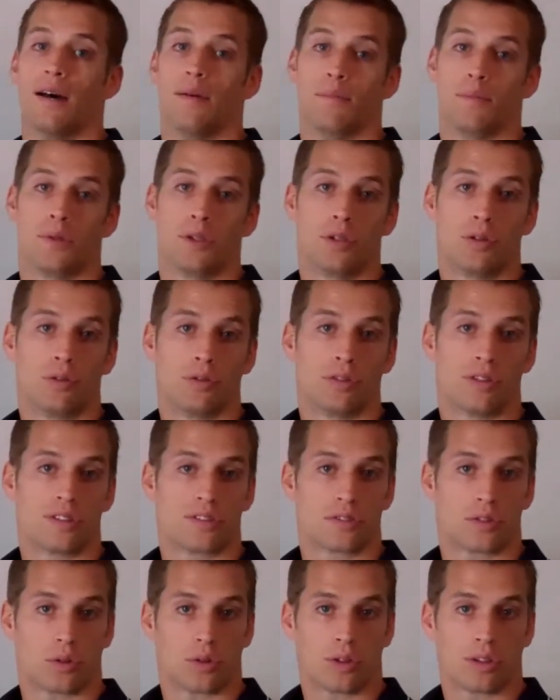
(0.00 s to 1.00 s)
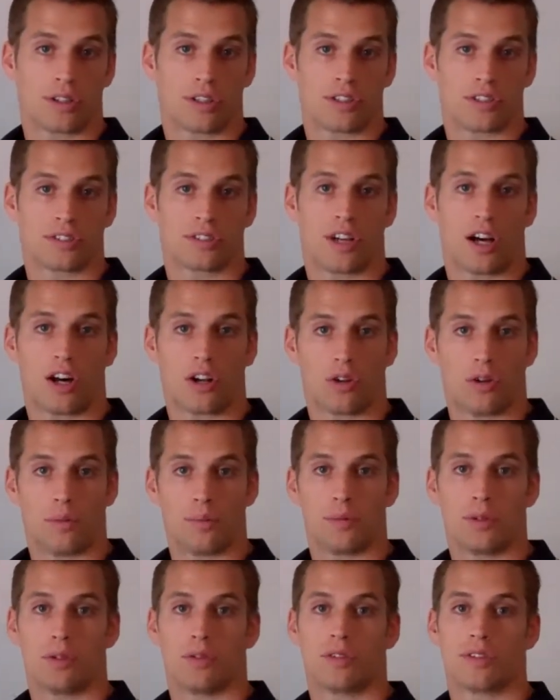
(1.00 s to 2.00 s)
immune disorders,
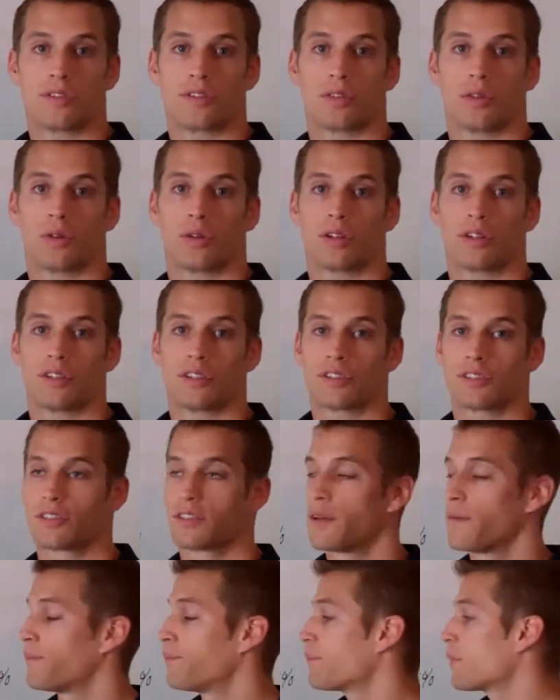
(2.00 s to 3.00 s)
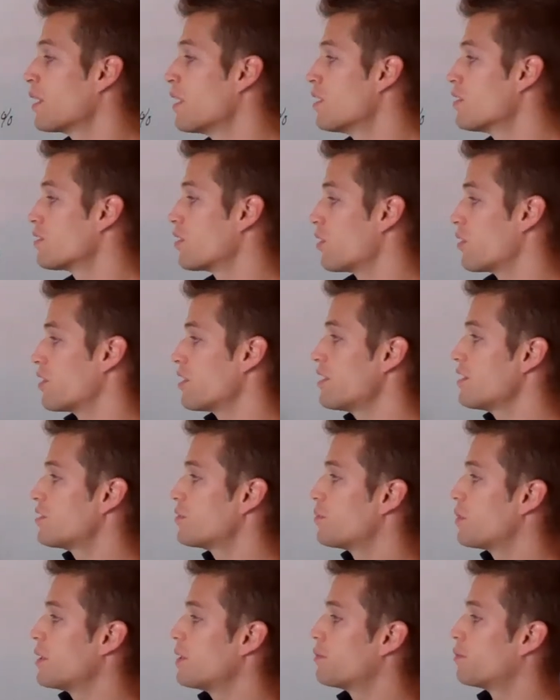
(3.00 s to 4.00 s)
autoimmune disorders. So
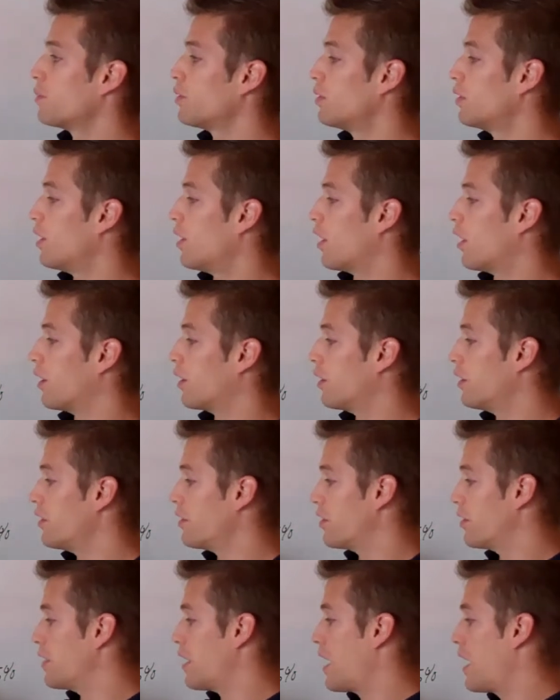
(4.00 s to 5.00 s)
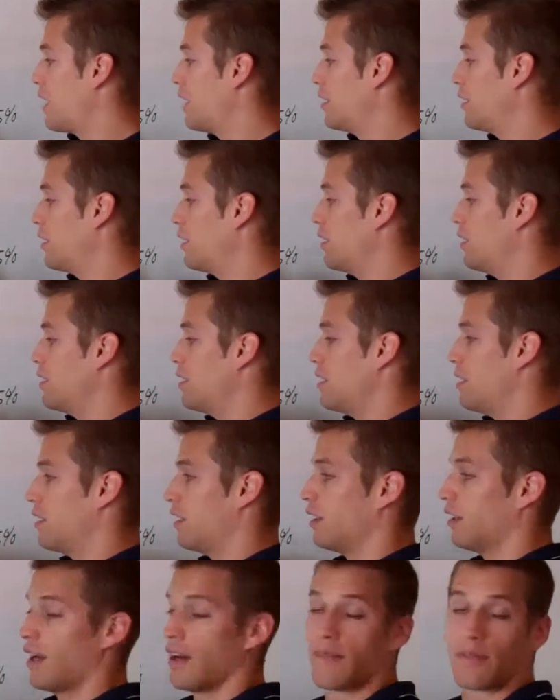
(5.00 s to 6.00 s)
these people they're not in
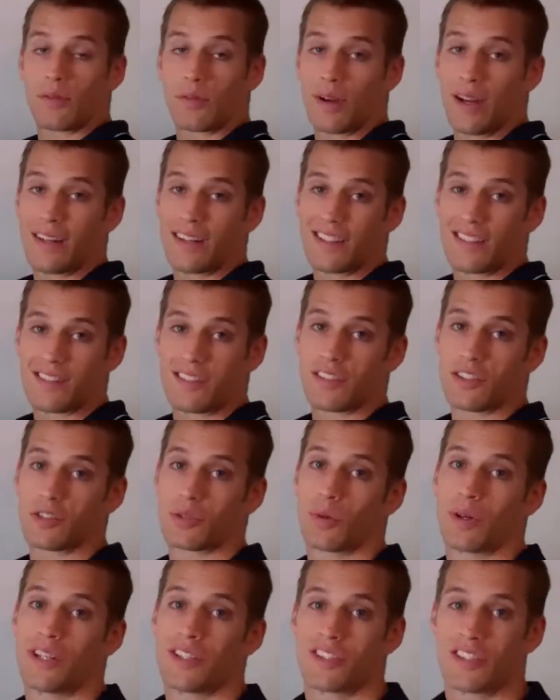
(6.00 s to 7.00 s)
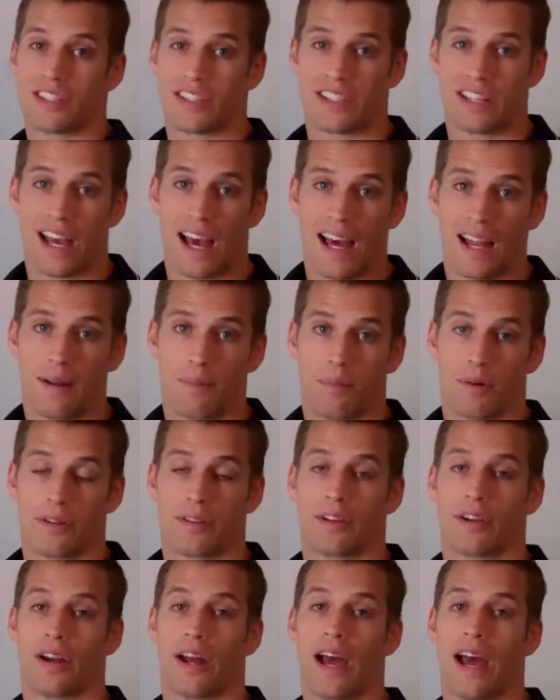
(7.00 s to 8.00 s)
a life-threatening situation yet, but
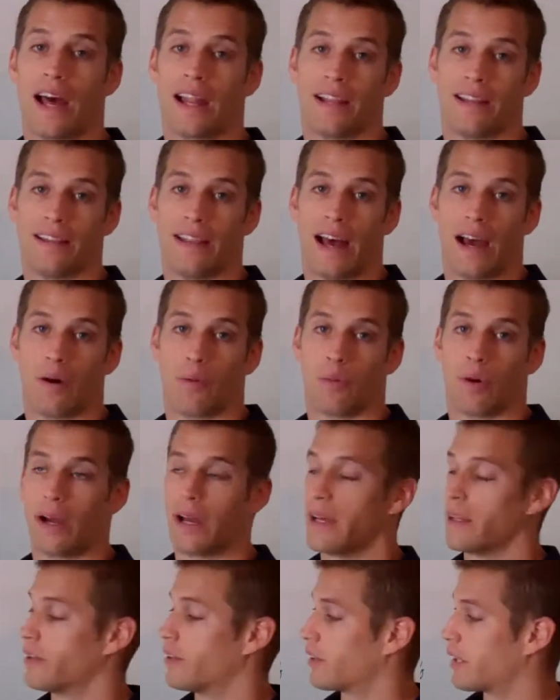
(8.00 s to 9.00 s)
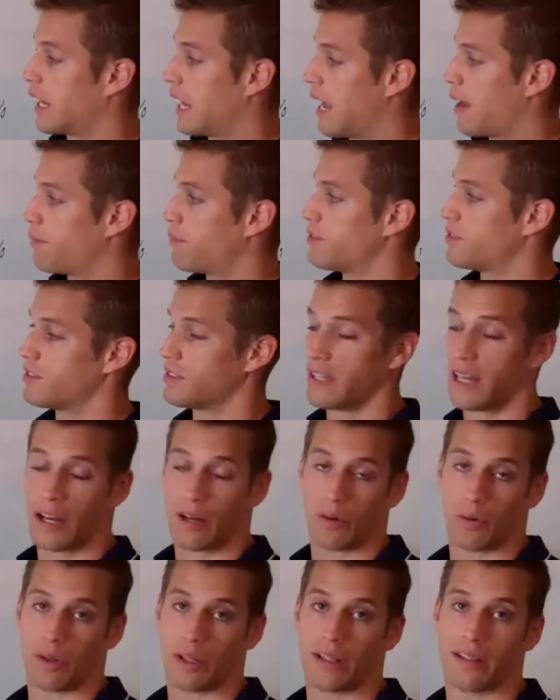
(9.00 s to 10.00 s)
they're headed that way. Their gap is
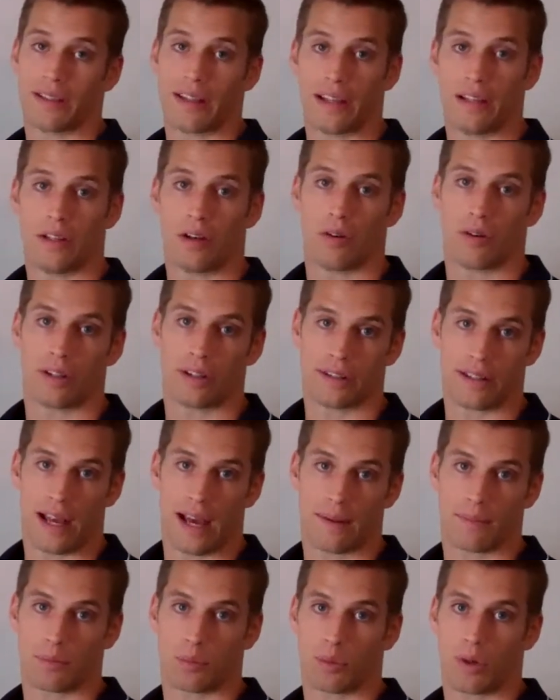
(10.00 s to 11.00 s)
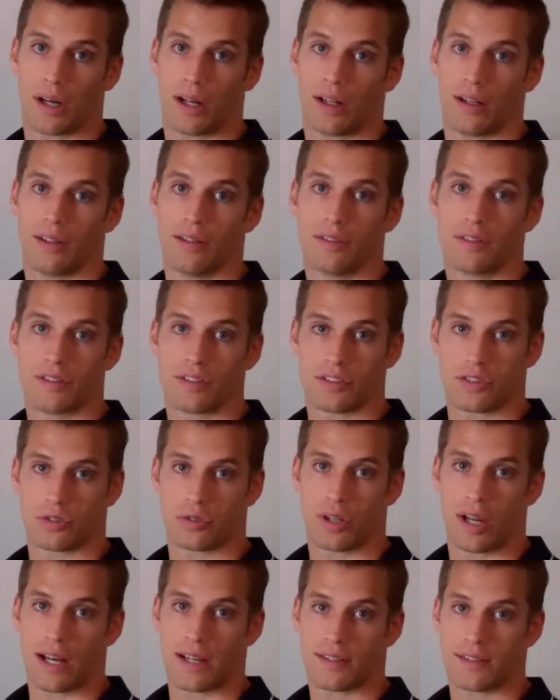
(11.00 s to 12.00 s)
narrowing. They don't adapt well to
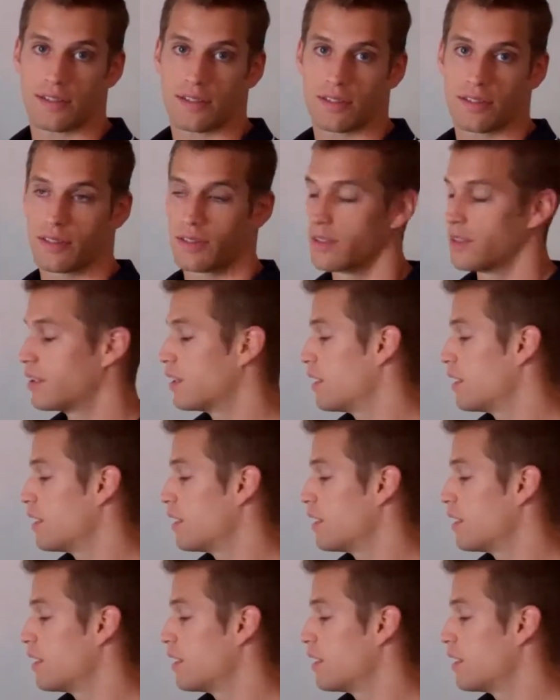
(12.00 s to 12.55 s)
stress.